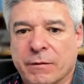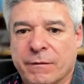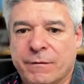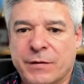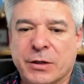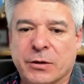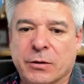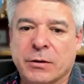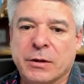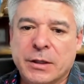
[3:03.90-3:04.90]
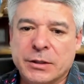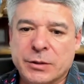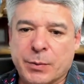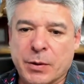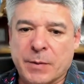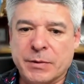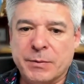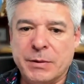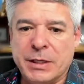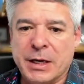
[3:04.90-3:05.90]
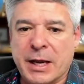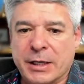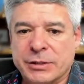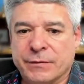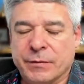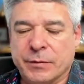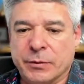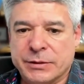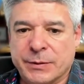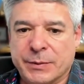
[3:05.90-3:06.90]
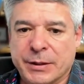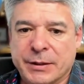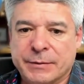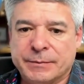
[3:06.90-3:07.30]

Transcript: a fear to prompt immediate action from the recipient.